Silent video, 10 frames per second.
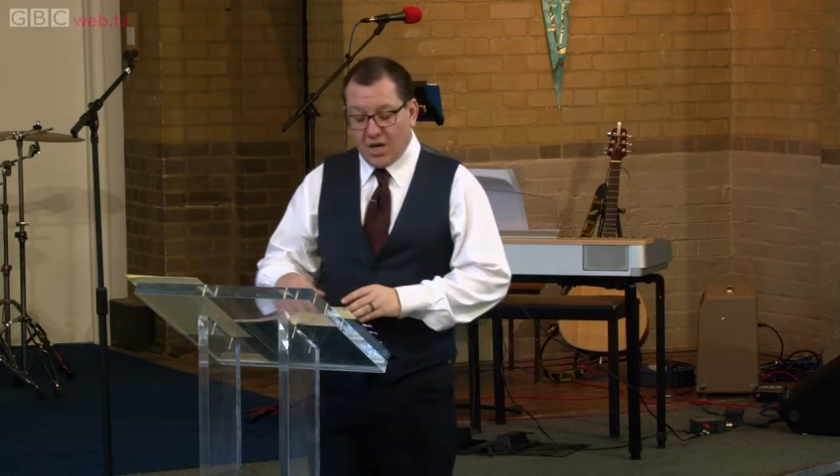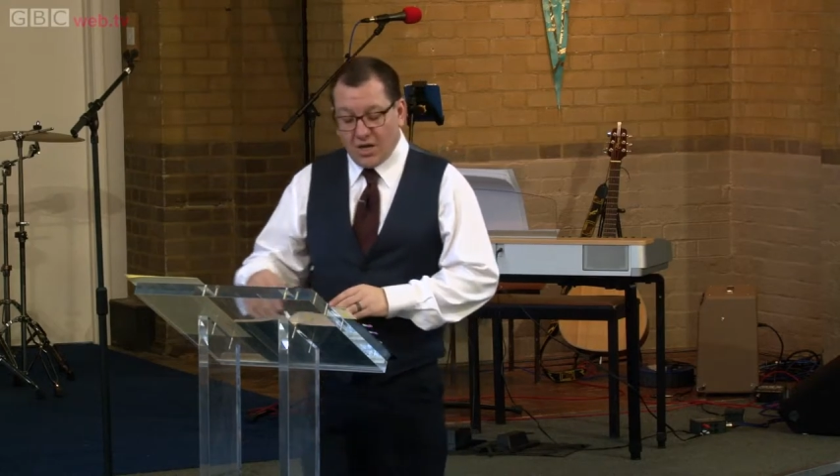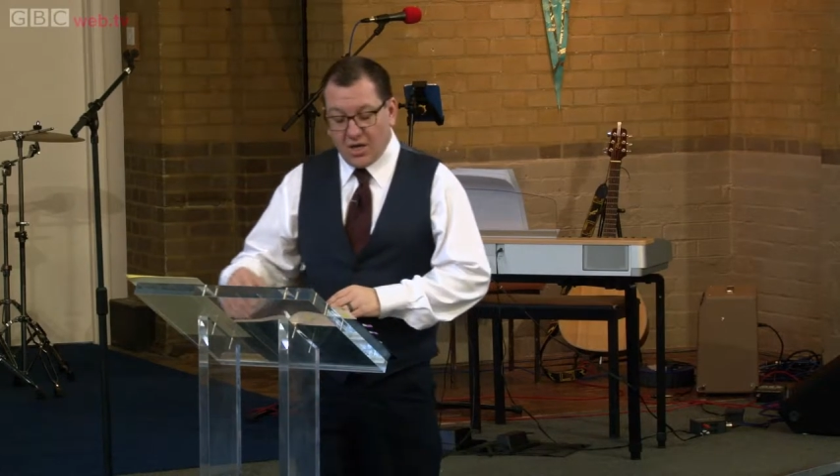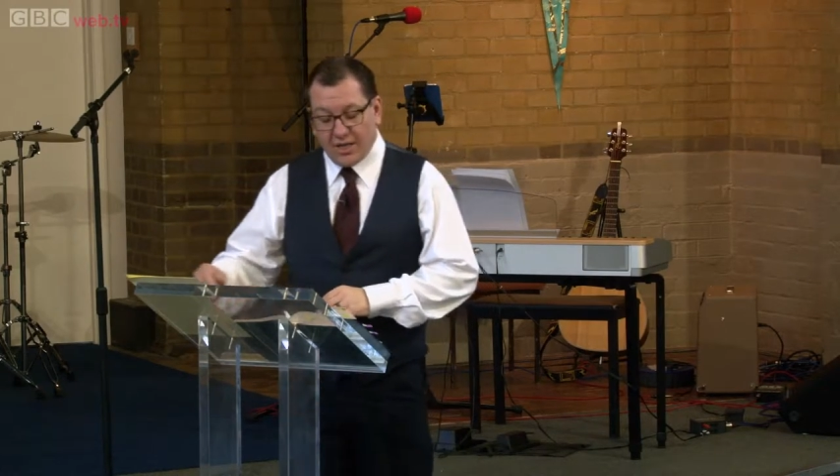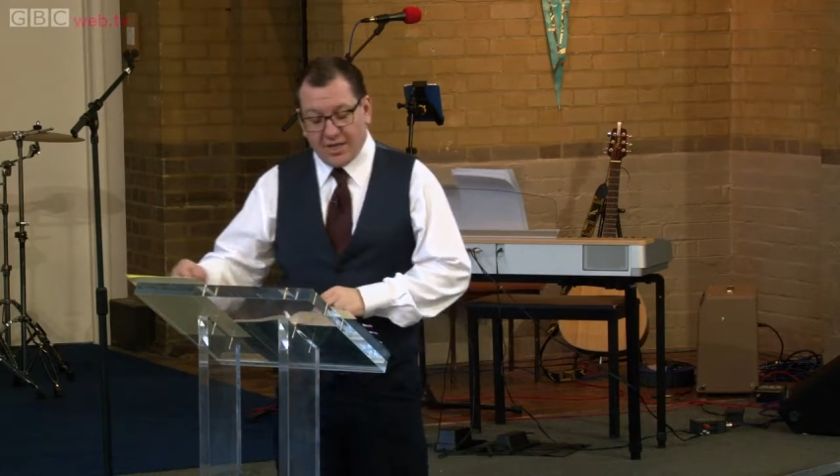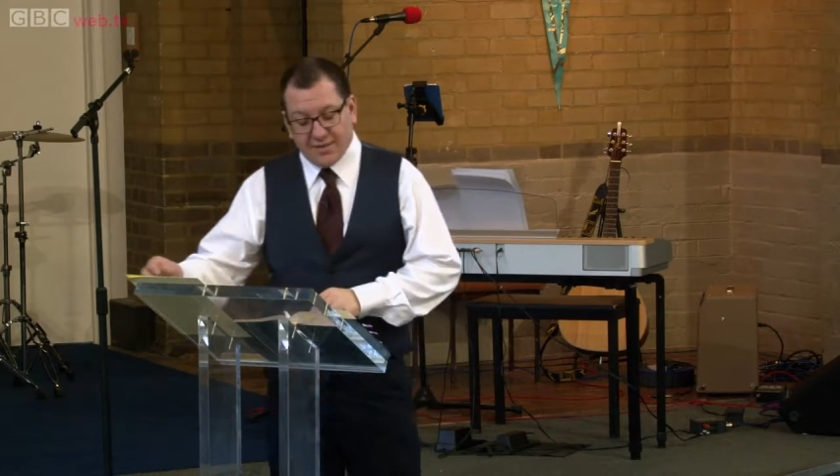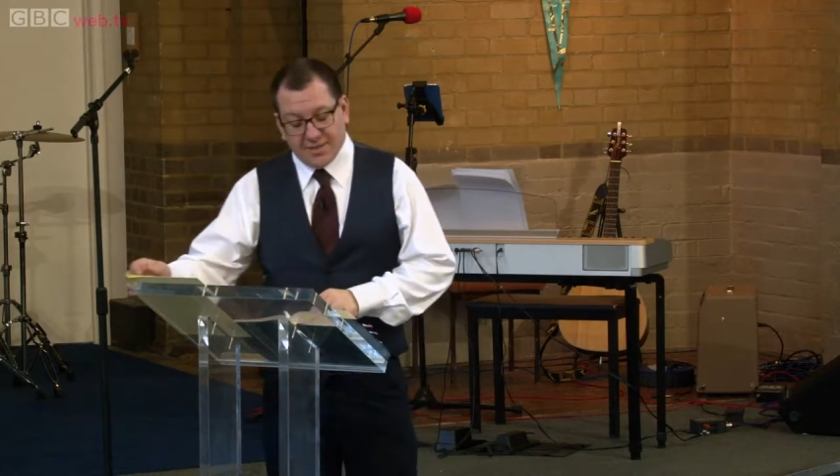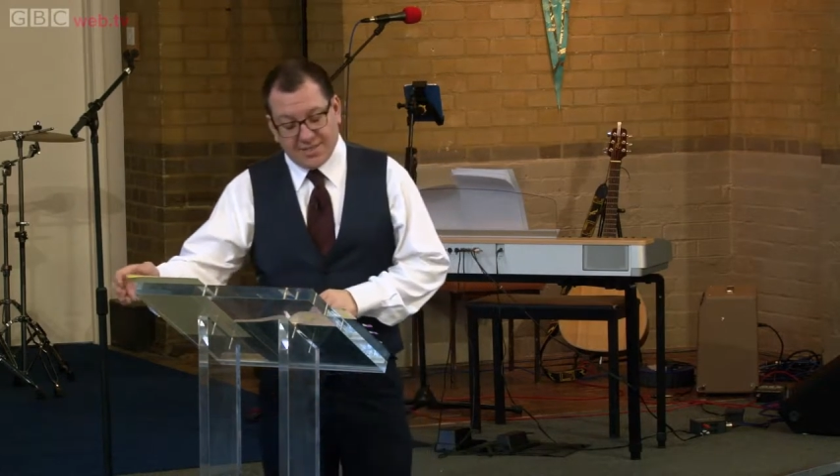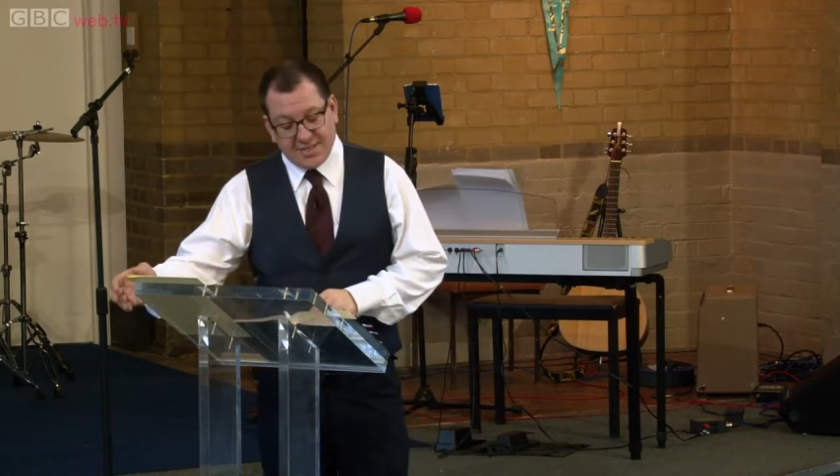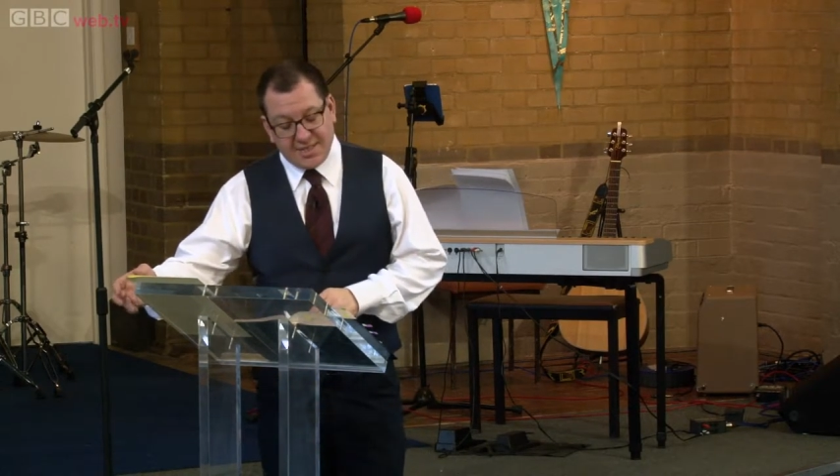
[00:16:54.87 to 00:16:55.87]
early in
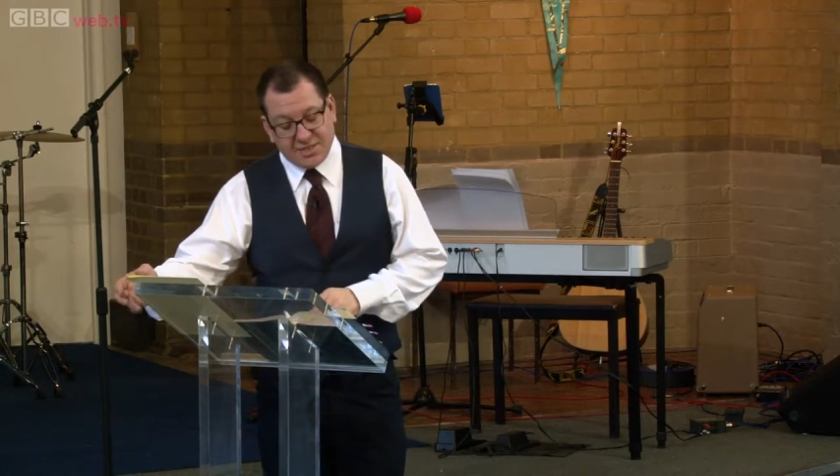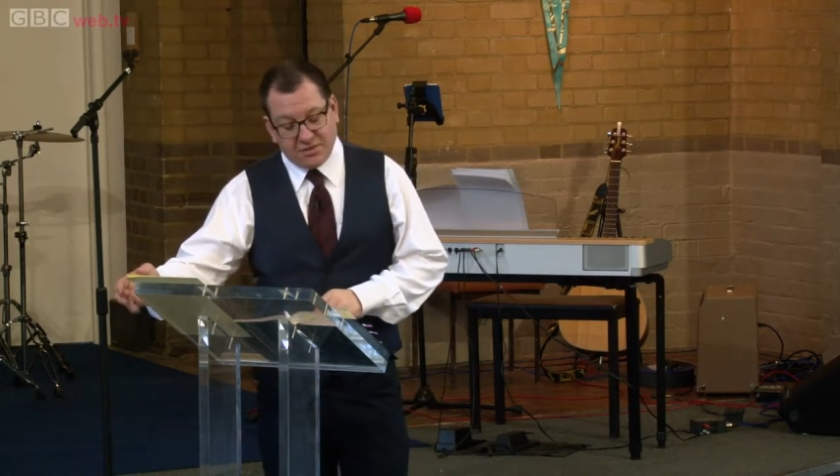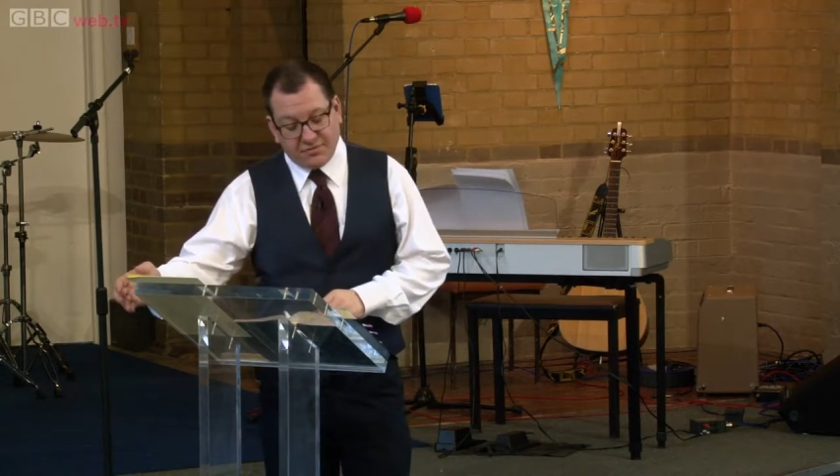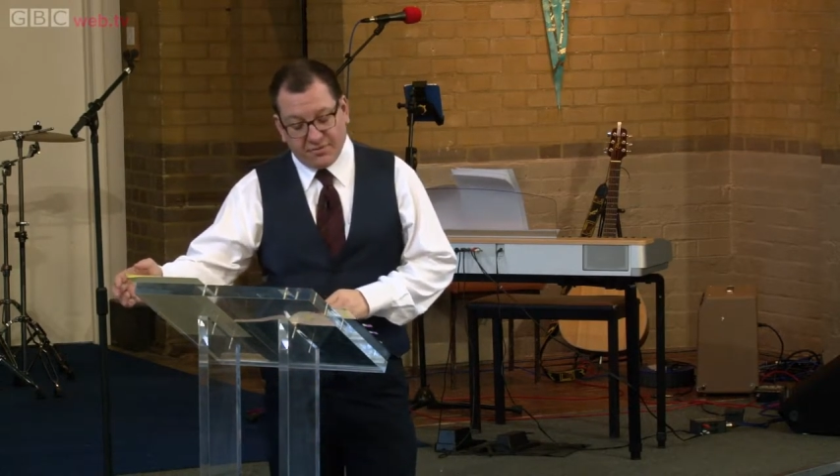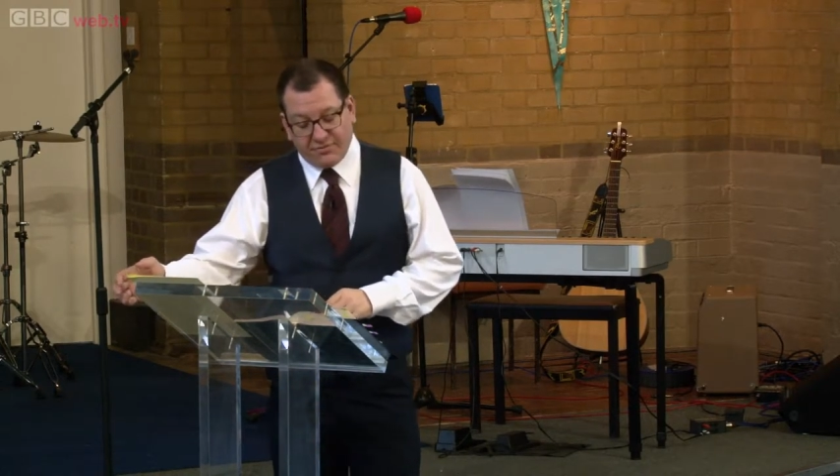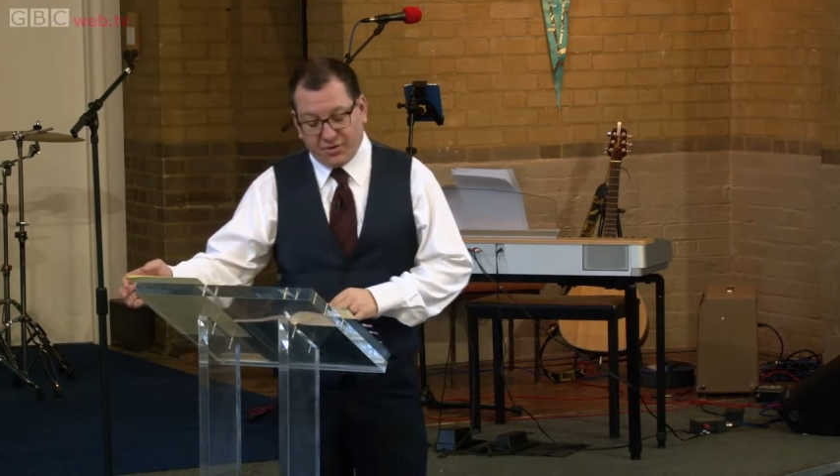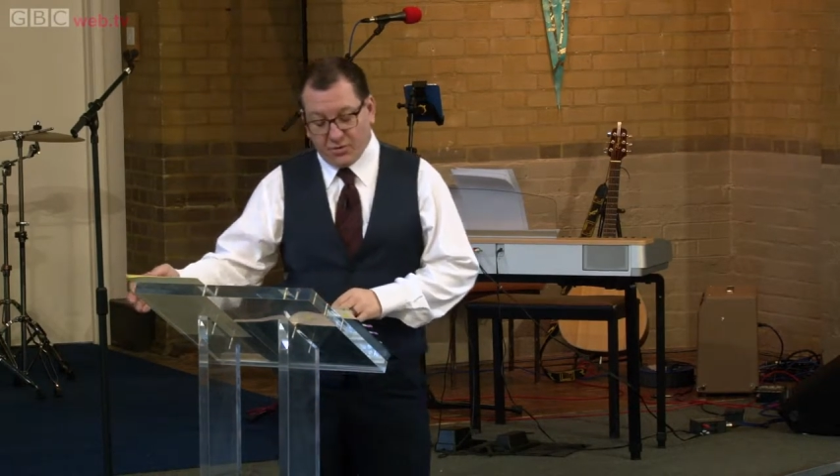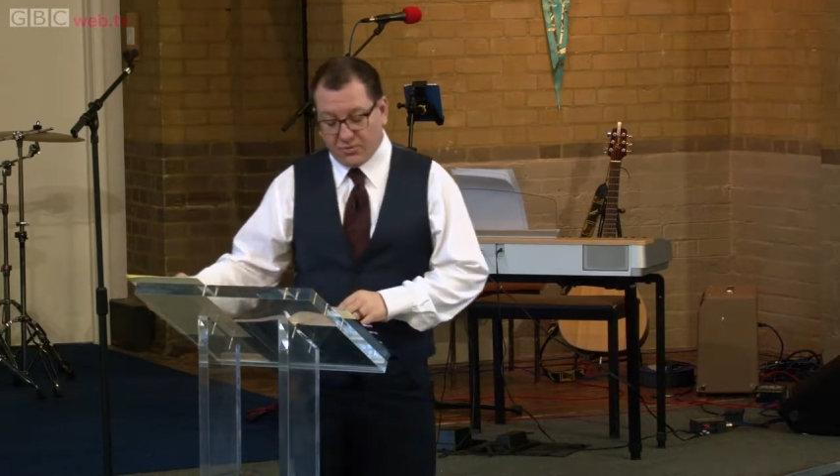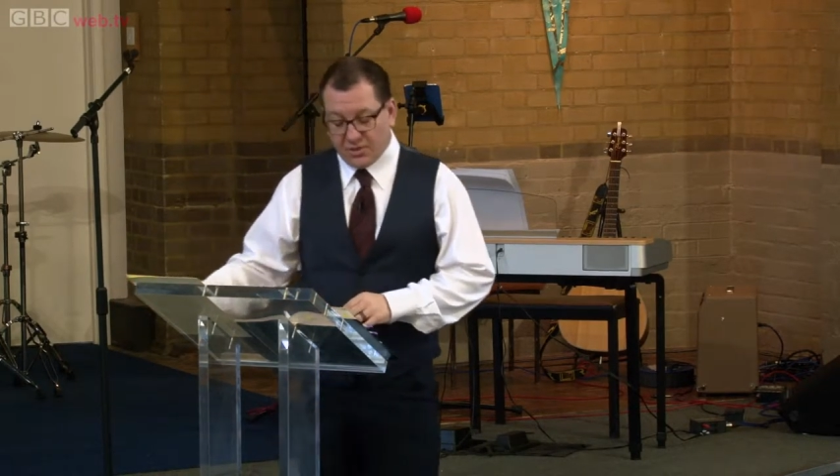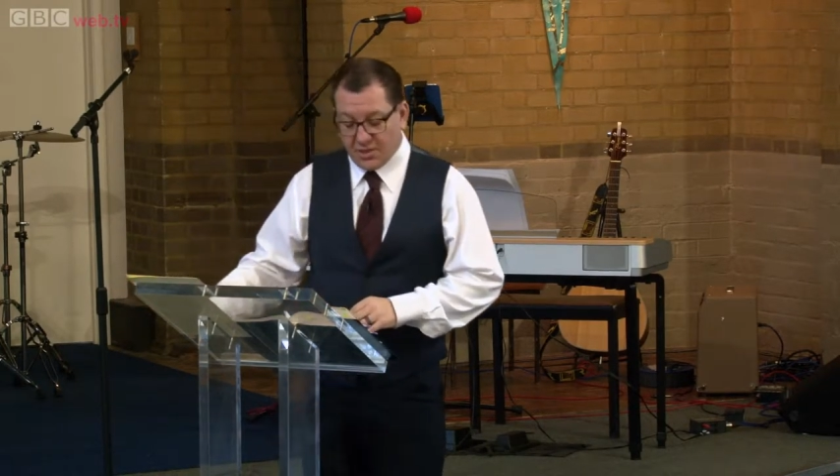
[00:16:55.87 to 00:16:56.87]
the season for
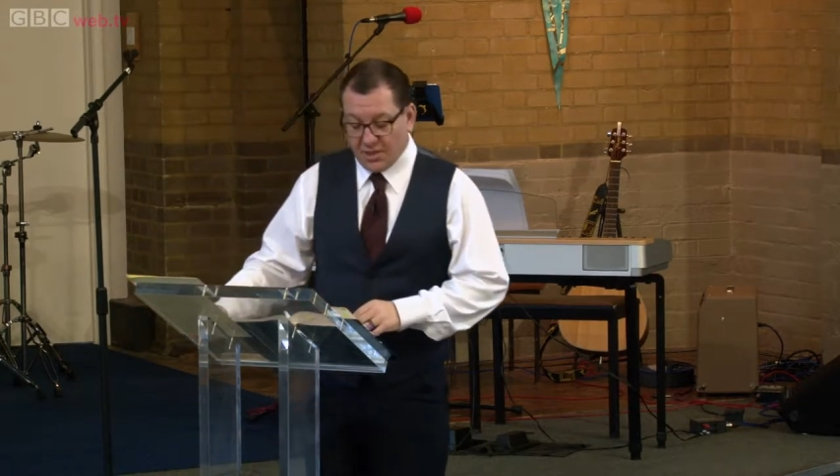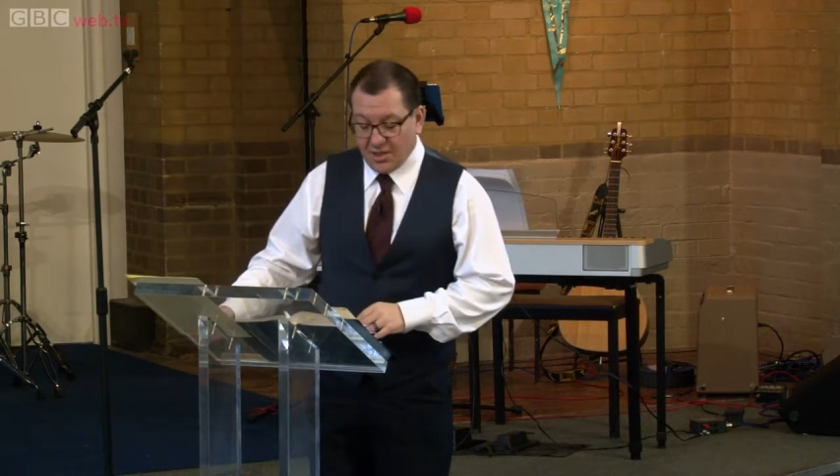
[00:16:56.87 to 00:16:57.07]
fruit.